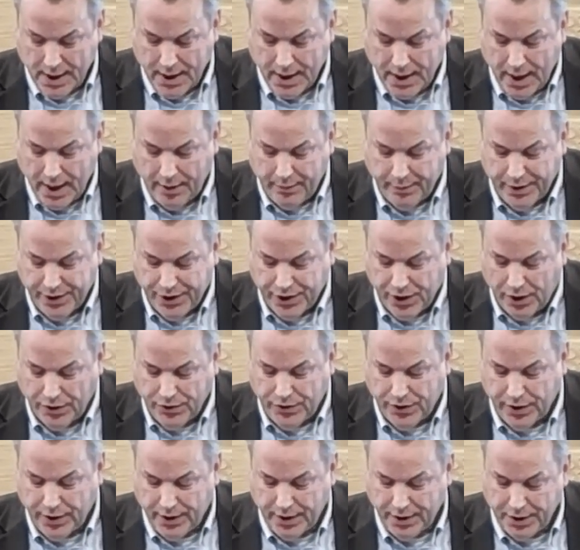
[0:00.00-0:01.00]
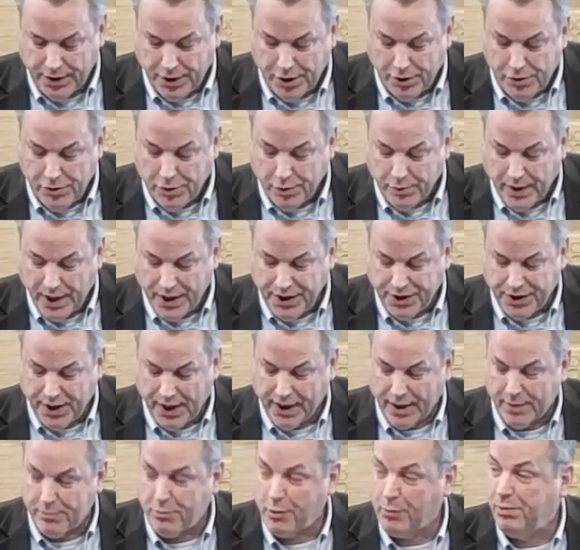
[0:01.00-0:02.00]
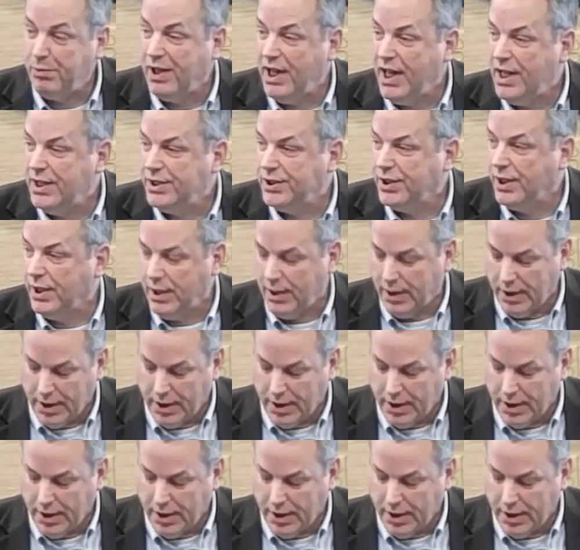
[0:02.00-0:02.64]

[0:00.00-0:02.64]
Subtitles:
That resulted in the UUA setting up a plaza